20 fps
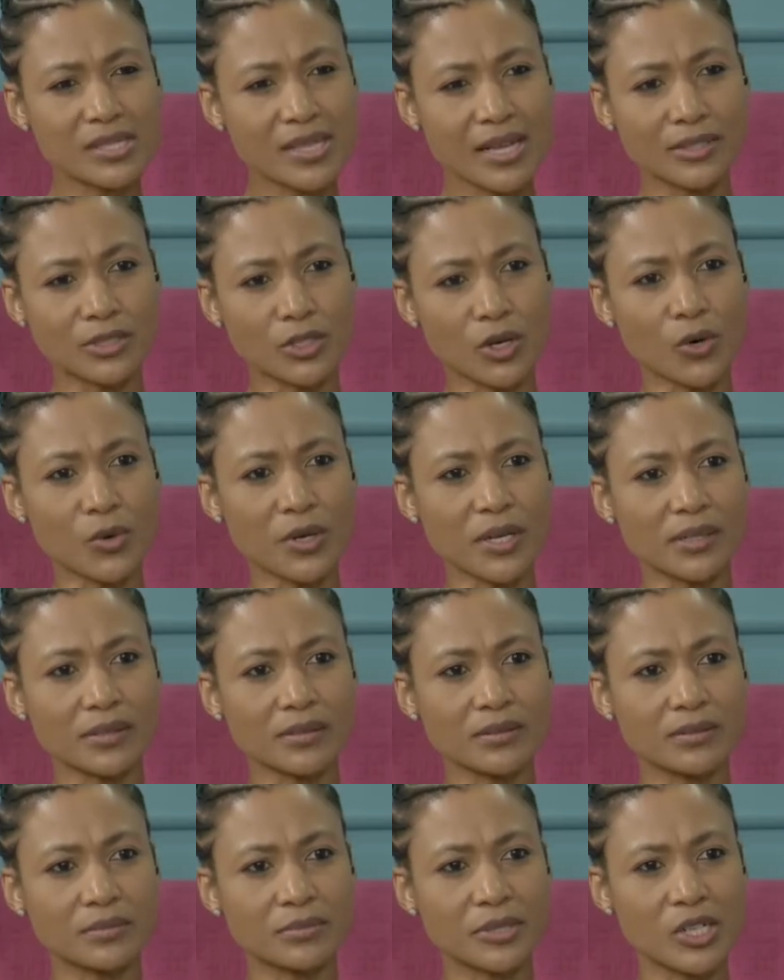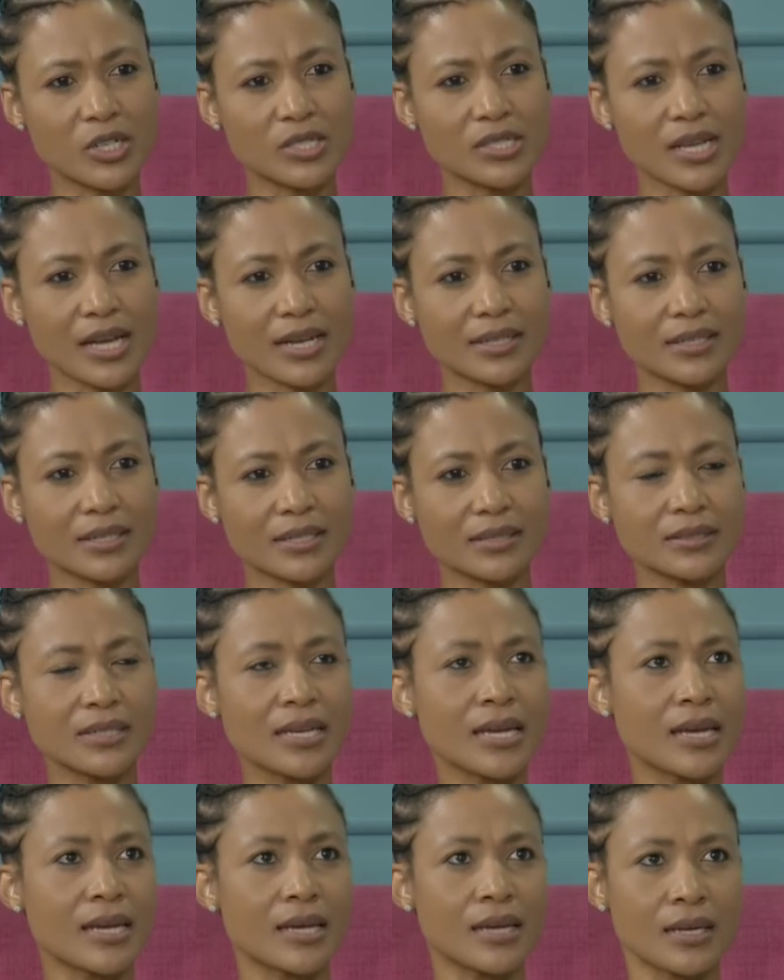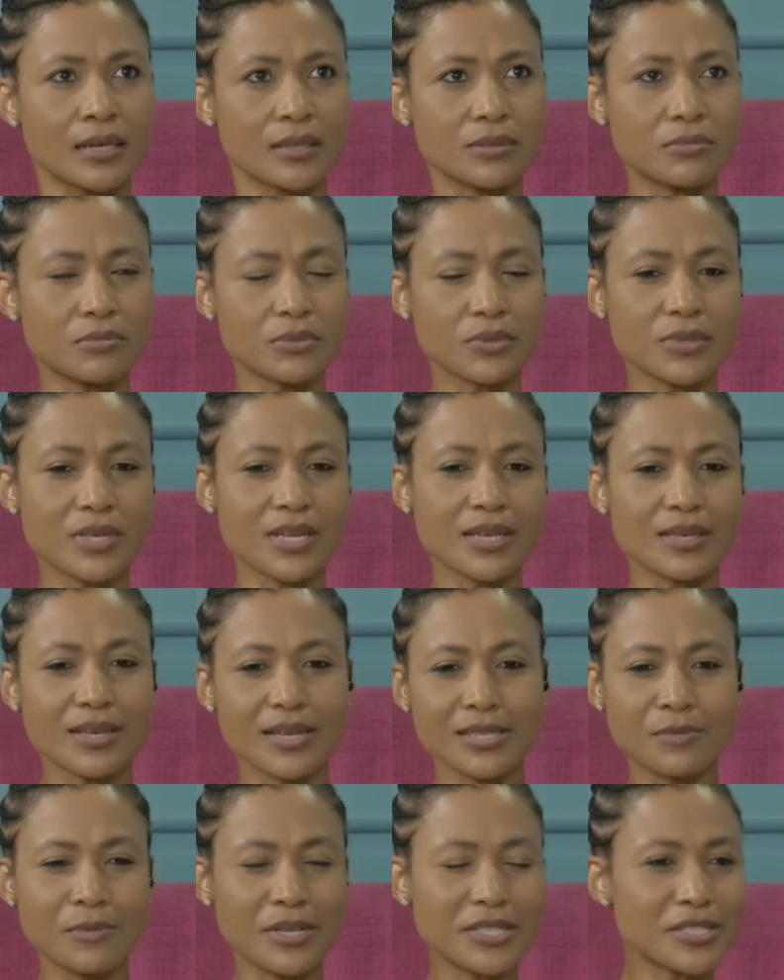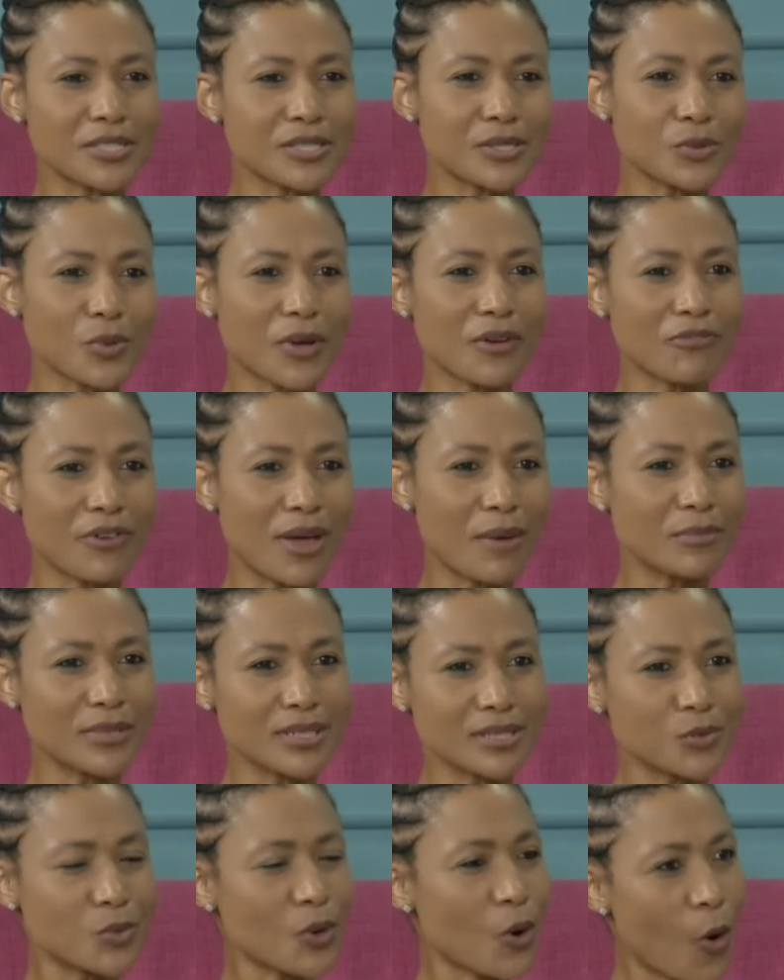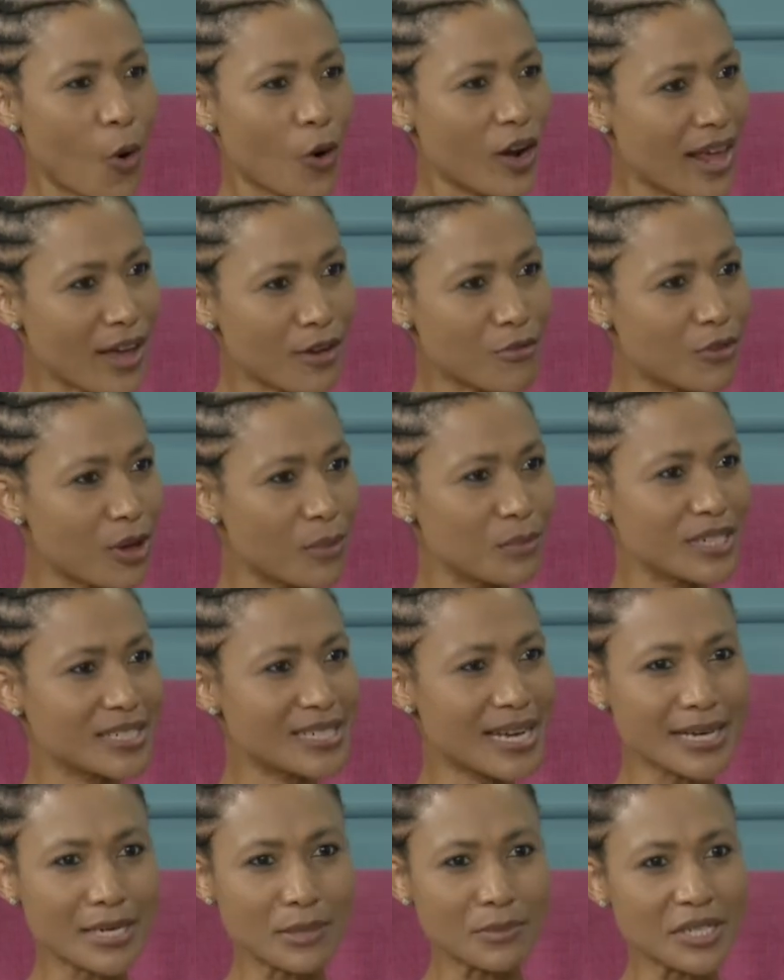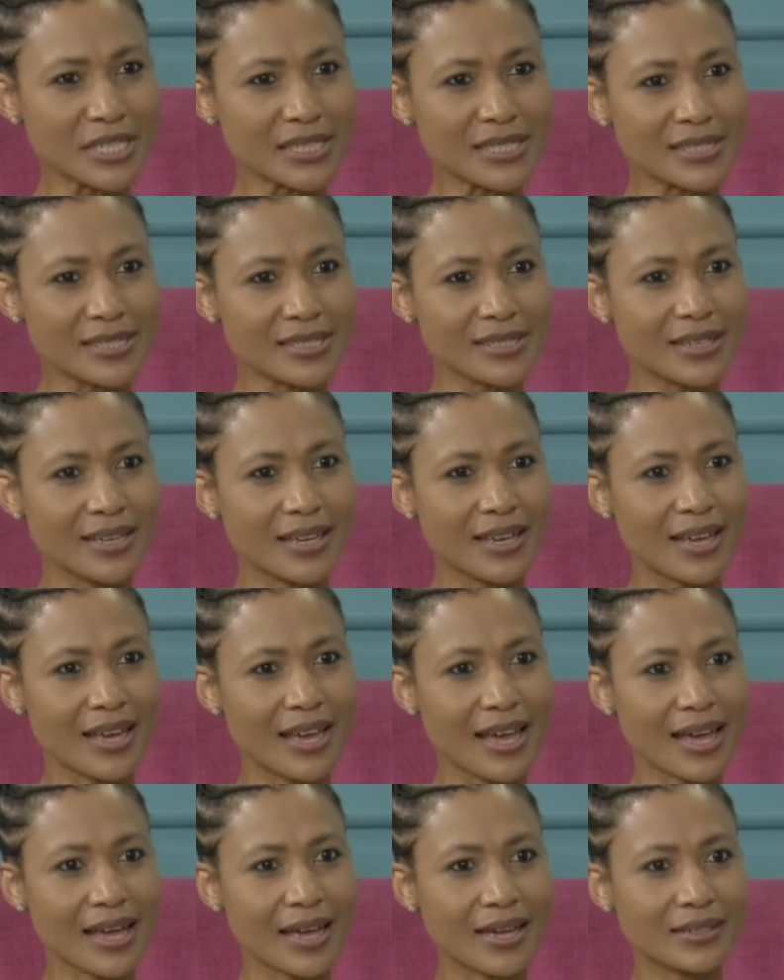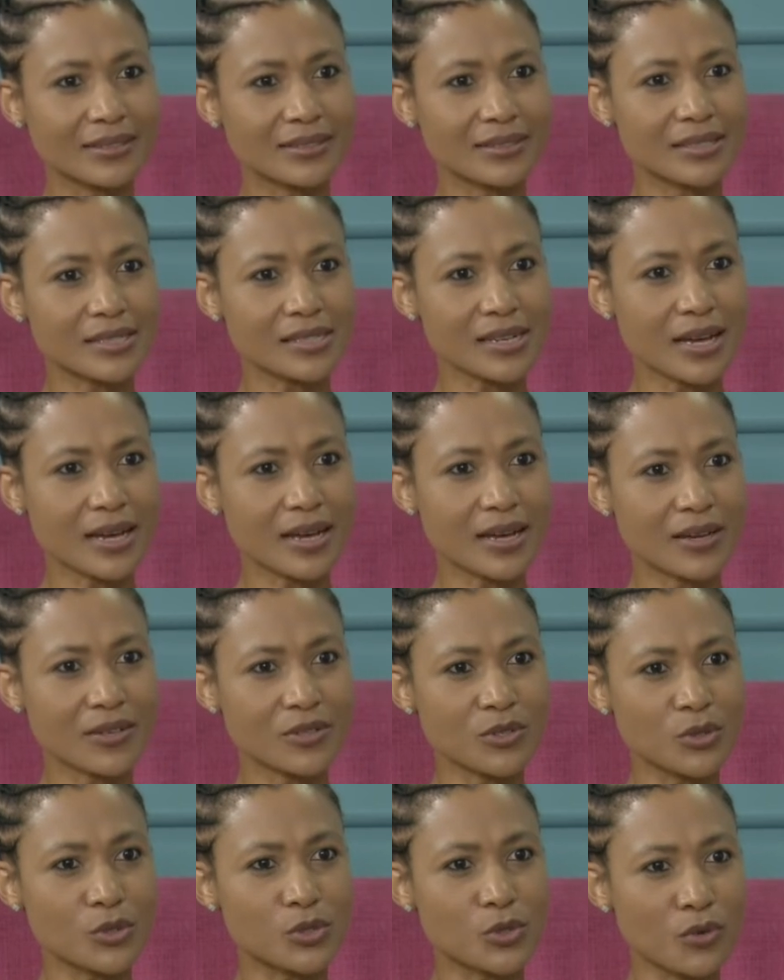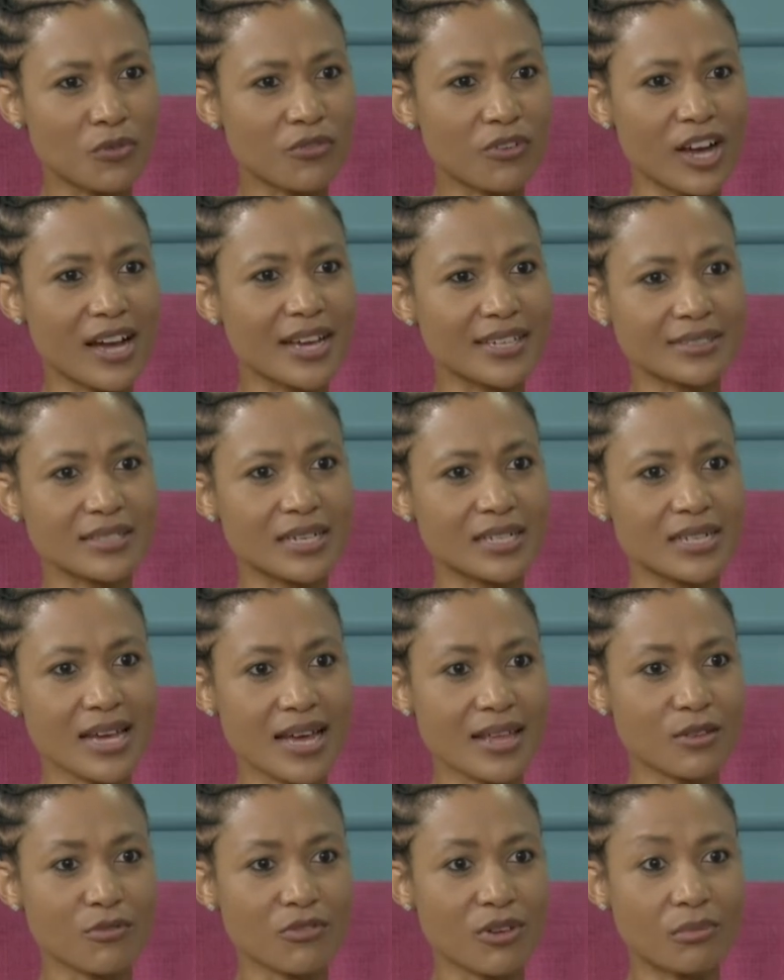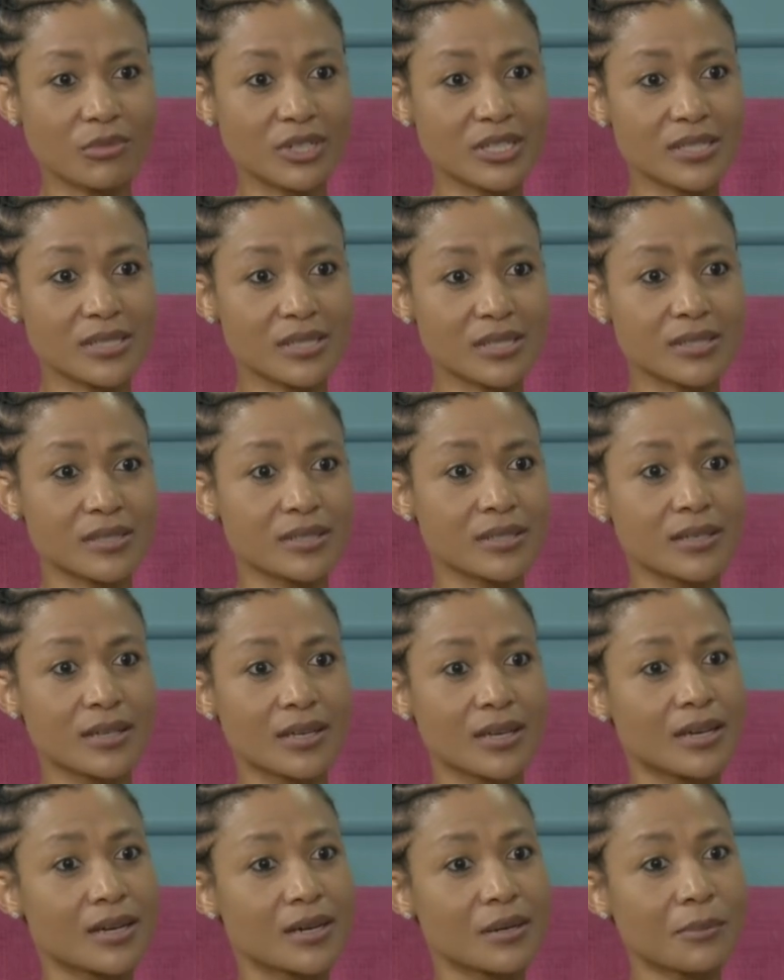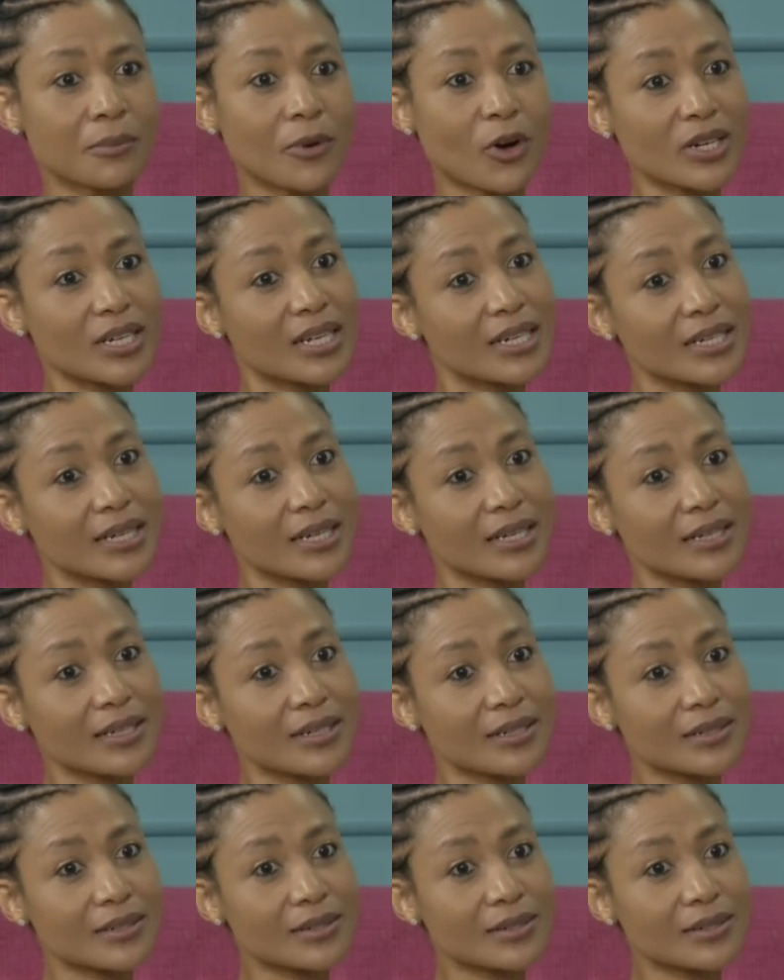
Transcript: that going? Because I can, as much as we are families, we all have family dynamics. And you do find that other families, decide